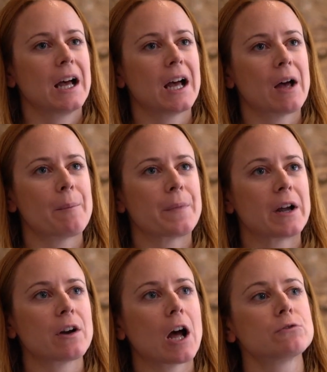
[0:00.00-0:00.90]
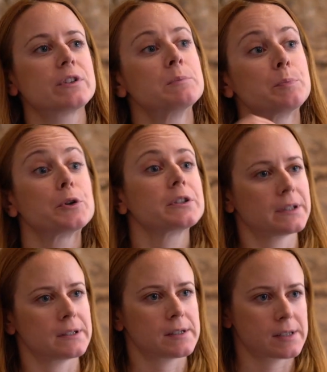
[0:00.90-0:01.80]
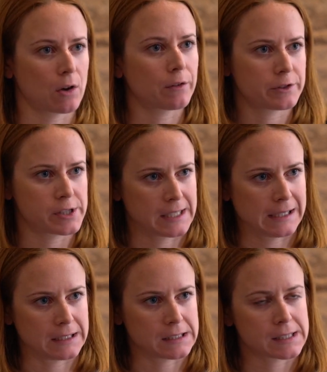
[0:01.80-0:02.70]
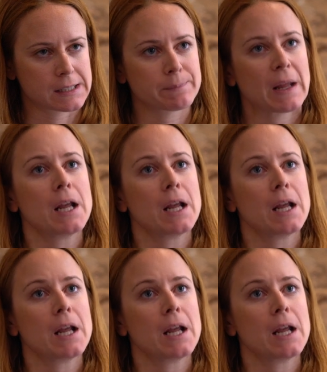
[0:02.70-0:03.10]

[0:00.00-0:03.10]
around the importance of resilience.